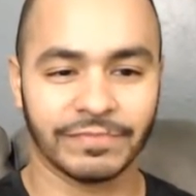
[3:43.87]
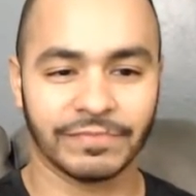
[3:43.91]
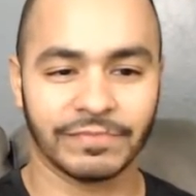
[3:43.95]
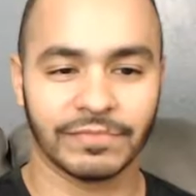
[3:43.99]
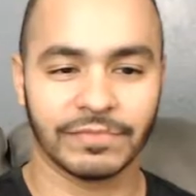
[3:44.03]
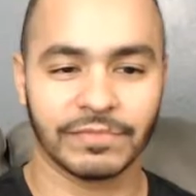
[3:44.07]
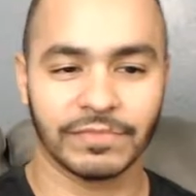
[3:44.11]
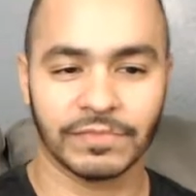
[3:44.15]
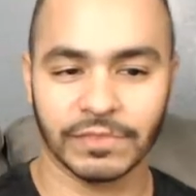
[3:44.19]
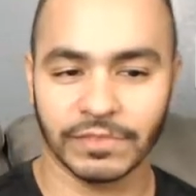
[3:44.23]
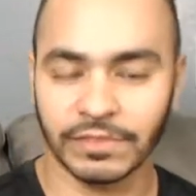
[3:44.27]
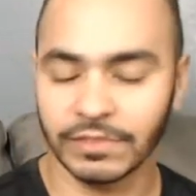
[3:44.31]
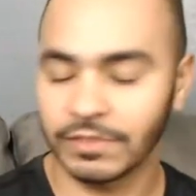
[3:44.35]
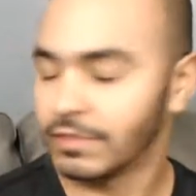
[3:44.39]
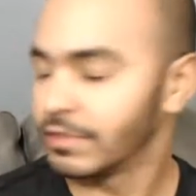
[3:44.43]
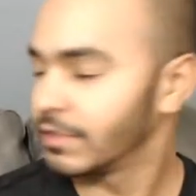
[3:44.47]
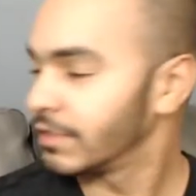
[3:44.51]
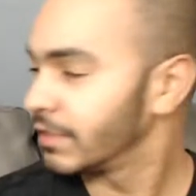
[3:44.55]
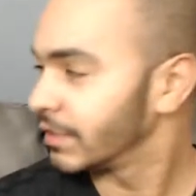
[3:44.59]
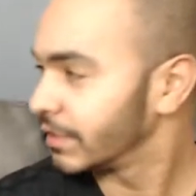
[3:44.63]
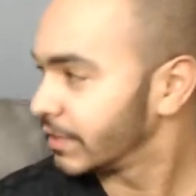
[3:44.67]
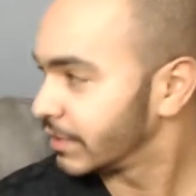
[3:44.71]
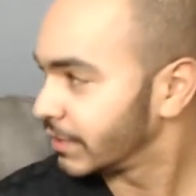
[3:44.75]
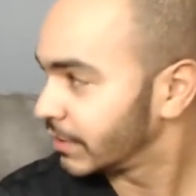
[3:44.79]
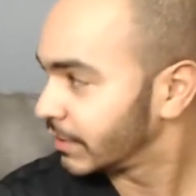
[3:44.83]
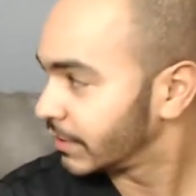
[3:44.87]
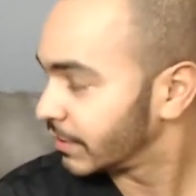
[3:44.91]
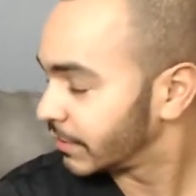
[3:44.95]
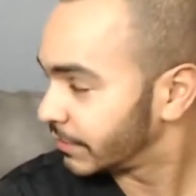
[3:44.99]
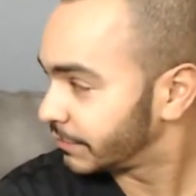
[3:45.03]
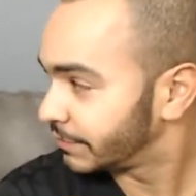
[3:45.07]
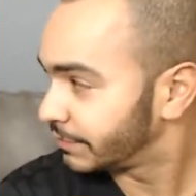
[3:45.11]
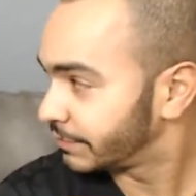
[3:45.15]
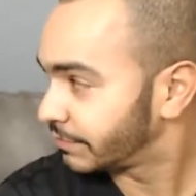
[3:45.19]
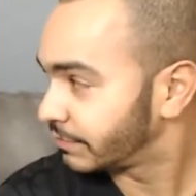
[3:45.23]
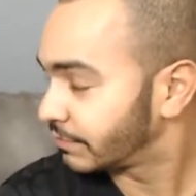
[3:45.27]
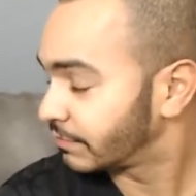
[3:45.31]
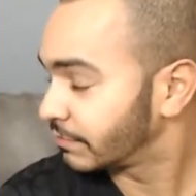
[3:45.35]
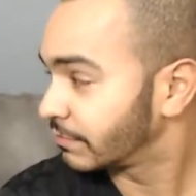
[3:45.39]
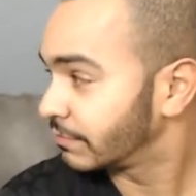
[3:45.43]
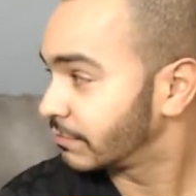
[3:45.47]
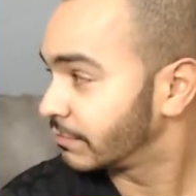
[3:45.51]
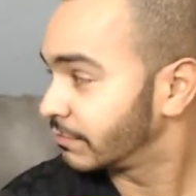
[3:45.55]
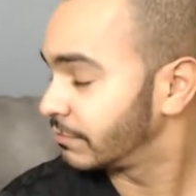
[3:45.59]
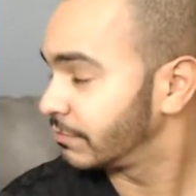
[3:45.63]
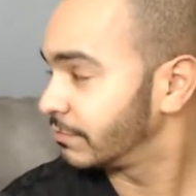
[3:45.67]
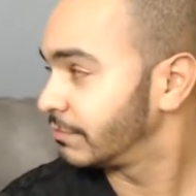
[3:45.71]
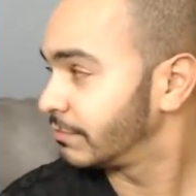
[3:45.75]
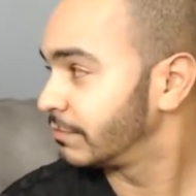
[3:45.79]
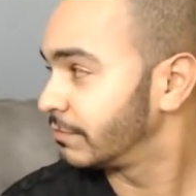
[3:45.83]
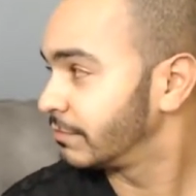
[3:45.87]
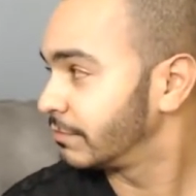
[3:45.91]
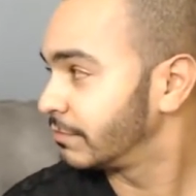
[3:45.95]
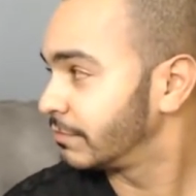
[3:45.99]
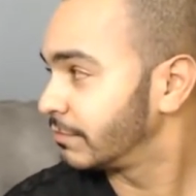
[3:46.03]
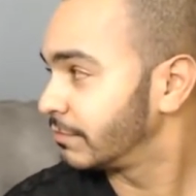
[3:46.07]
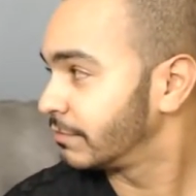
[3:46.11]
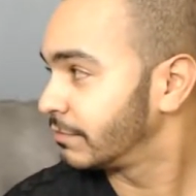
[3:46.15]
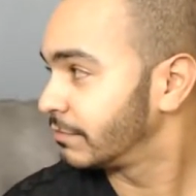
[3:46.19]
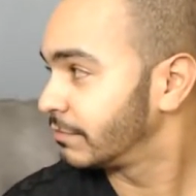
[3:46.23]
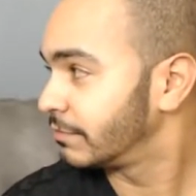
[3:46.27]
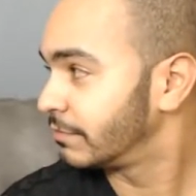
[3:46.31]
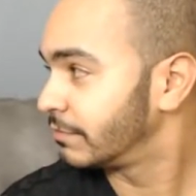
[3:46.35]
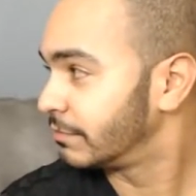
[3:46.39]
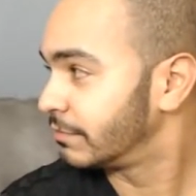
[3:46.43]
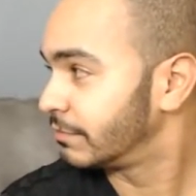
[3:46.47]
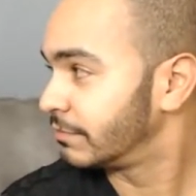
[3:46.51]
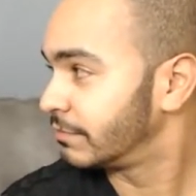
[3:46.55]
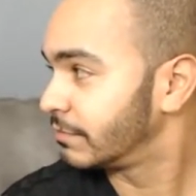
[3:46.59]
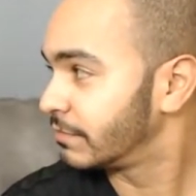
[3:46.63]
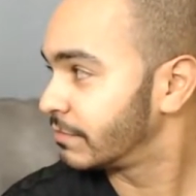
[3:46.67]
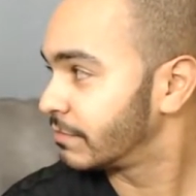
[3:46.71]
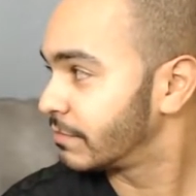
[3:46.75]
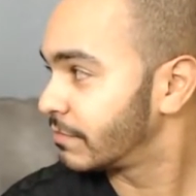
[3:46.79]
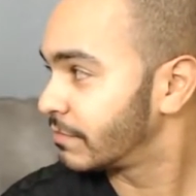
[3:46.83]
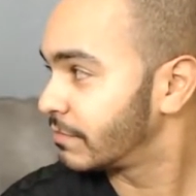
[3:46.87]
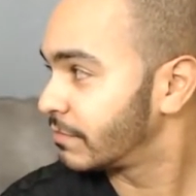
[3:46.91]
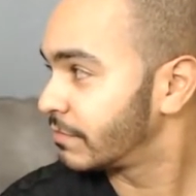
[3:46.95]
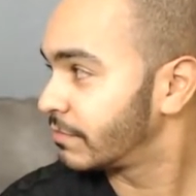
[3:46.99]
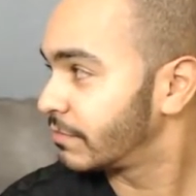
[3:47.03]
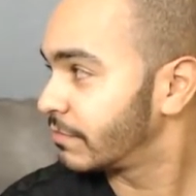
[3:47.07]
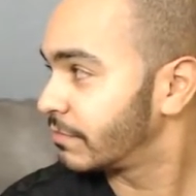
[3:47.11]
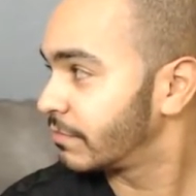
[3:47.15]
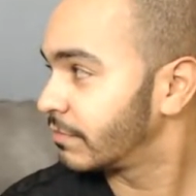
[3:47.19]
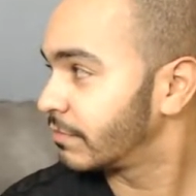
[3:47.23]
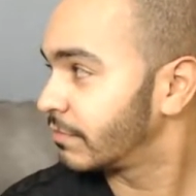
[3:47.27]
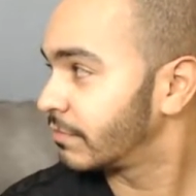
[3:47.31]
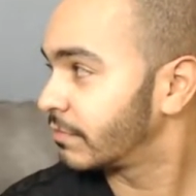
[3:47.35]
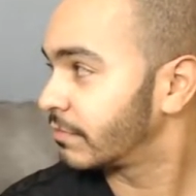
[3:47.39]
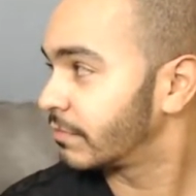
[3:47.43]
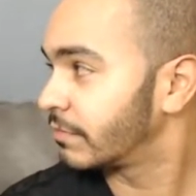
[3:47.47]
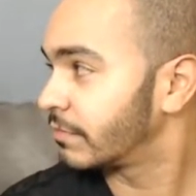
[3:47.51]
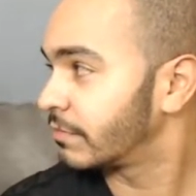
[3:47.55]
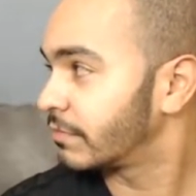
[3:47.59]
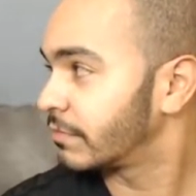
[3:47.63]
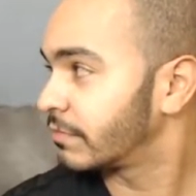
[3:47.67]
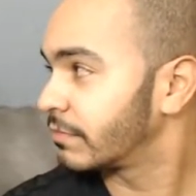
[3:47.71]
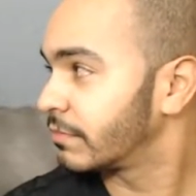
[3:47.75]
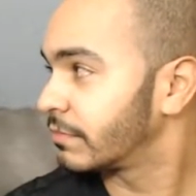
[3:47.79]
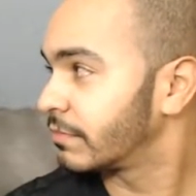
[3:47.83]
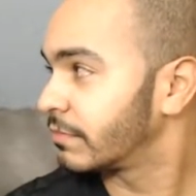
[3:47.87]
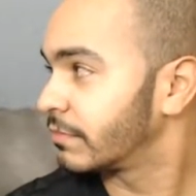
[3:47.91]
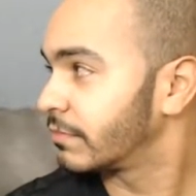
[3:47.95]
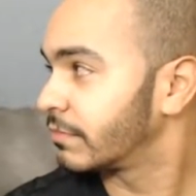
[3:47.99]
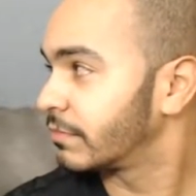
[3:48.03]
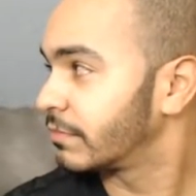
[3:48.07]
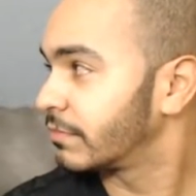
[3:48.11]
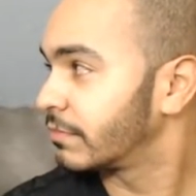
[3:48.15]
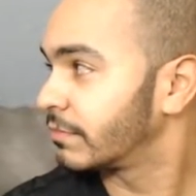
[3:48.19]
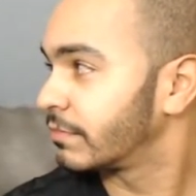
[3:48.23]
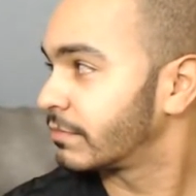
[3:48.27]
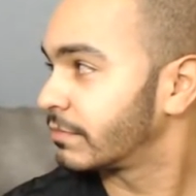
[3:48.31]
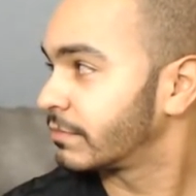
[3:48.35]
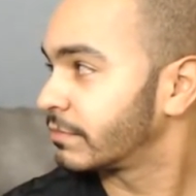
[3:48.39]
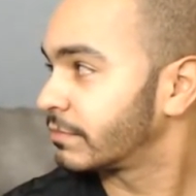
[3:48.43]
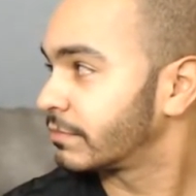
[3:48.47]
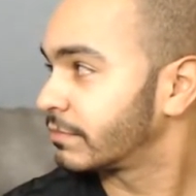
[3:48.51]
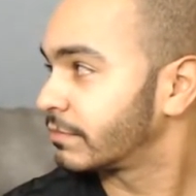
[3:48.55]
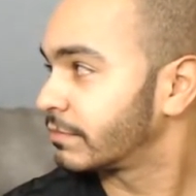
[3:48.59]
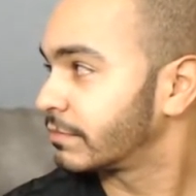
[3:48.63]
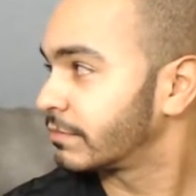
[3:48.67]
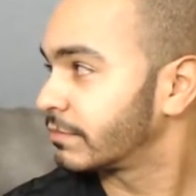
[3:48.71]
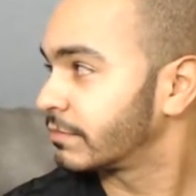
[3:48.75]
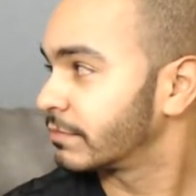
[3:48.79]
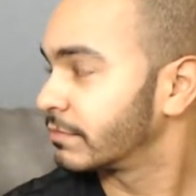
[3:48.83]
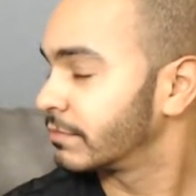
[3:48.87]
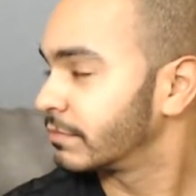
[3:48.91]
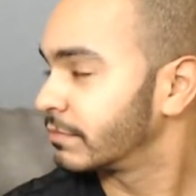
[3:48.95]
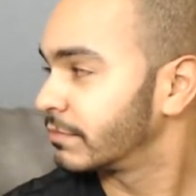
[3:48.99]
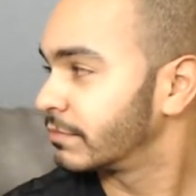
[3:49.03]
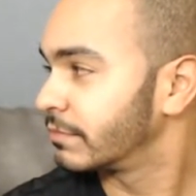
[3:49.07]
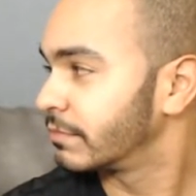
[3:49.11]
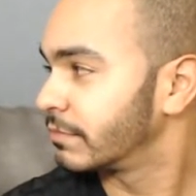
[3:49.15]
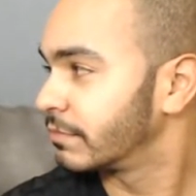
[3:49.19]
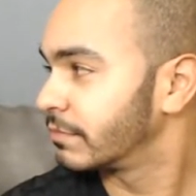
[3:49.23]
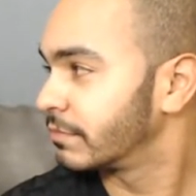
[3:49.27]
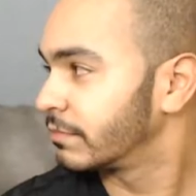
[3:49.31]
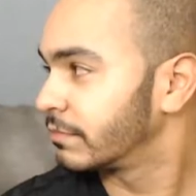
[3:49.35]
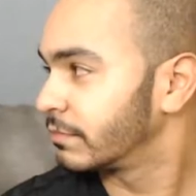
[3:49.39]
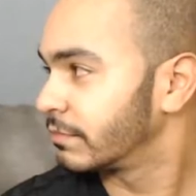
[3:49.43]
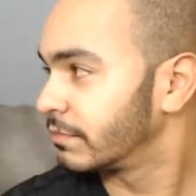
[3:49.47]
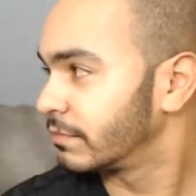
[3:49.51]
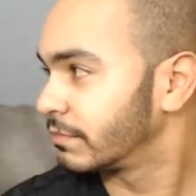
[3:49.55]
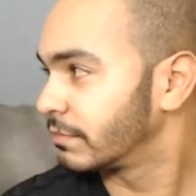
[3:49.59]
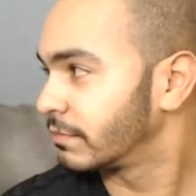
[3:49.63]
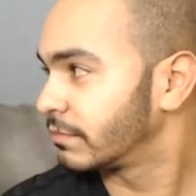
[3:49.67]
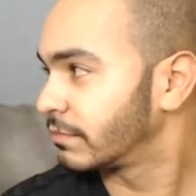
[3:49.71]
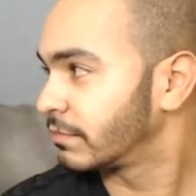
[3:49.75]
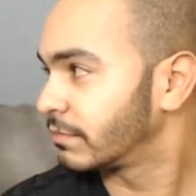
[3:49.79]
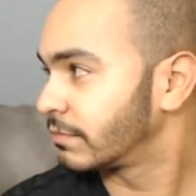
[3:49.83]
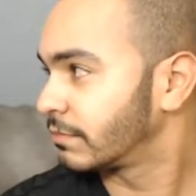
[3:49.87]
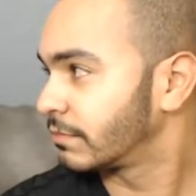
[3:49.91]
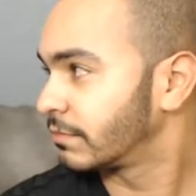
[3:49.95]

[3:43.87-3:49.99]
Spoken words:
This person isn't speaking.